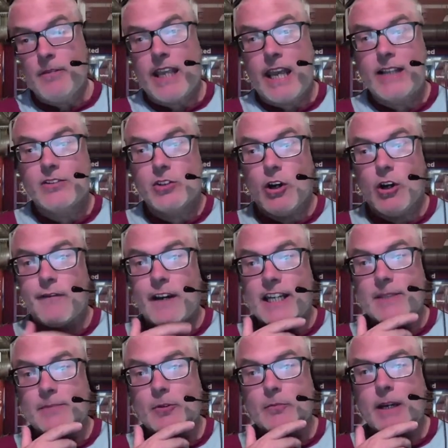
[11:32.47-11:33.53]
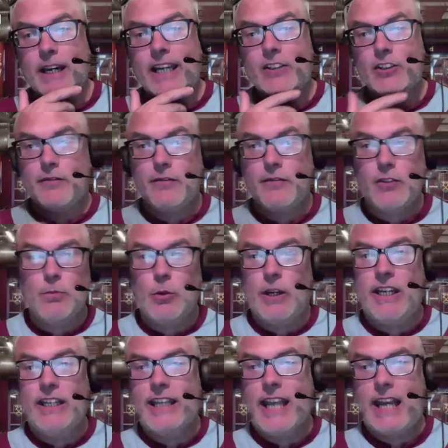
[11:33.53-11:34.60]
Kent's got a Facebook page. If you just put
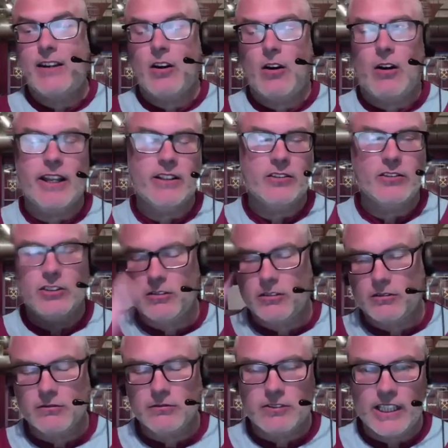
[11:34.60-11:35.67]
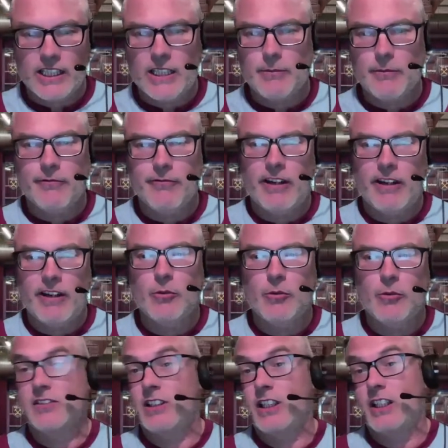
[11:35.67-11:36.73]
in Kent Irons, you can send him a friend
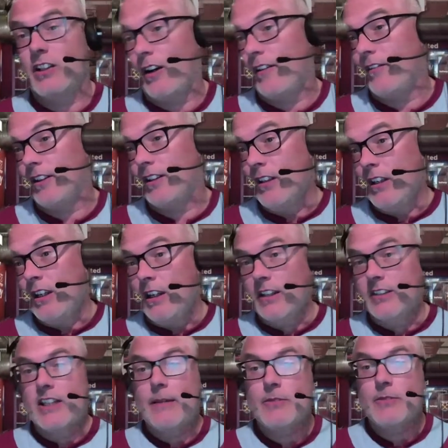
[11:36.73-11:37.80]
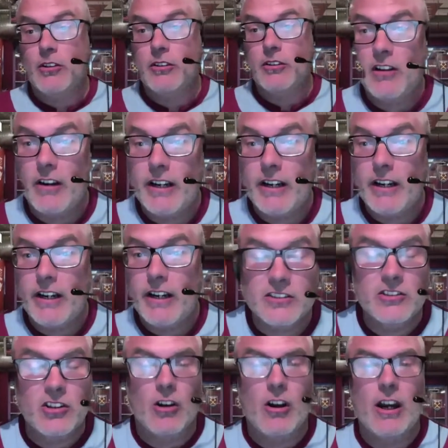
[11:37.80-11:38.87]
request. Nick can either accept it or decline it. It's
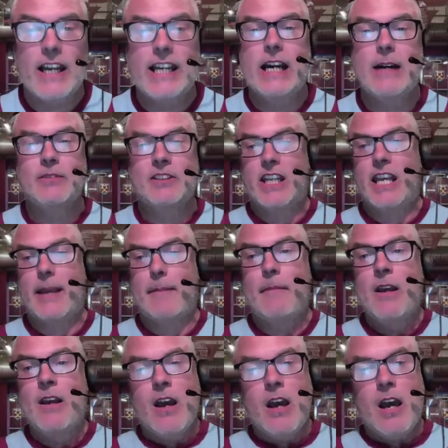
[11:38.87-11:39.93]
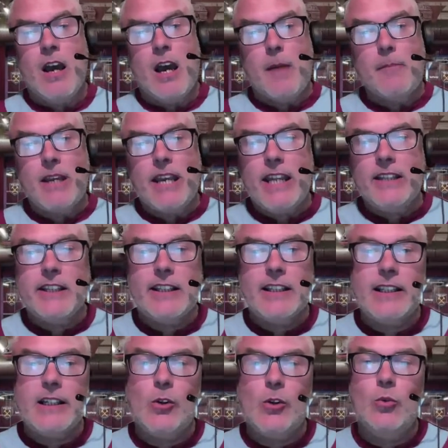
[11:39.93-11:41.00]
entirely up to him. He did a
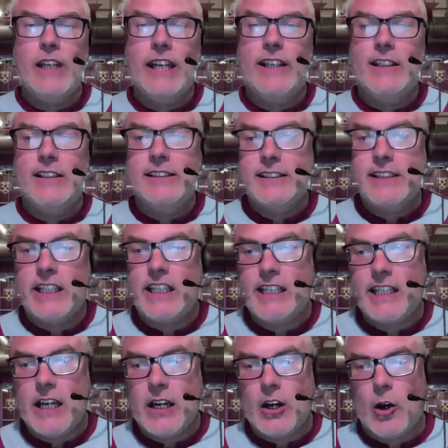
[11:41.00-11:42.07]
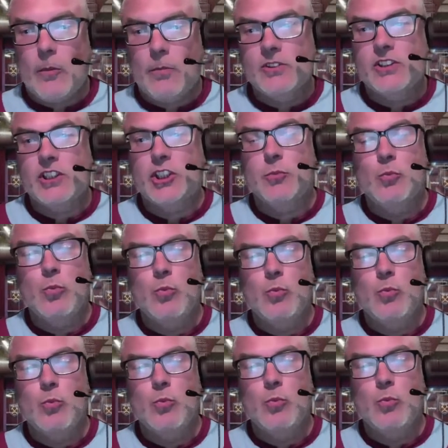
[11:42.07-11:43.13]
little Lincoln City opposition
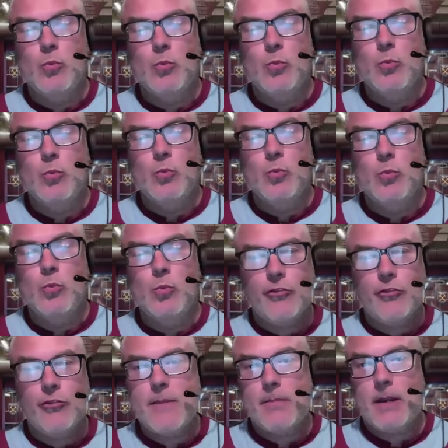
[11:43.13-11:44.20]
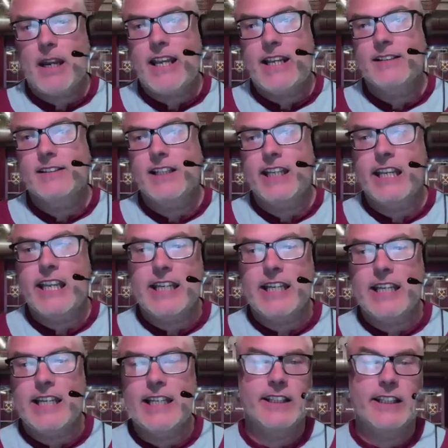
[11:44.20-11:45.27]
watch. Now, there were three players that he
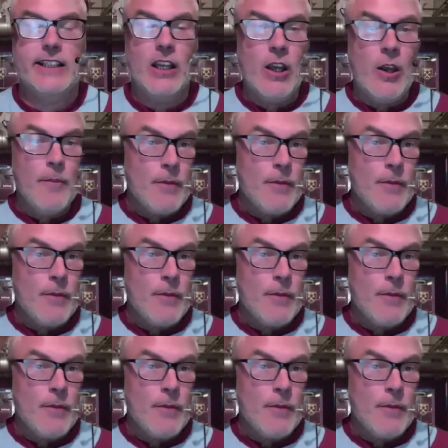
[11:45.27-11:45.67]
listed.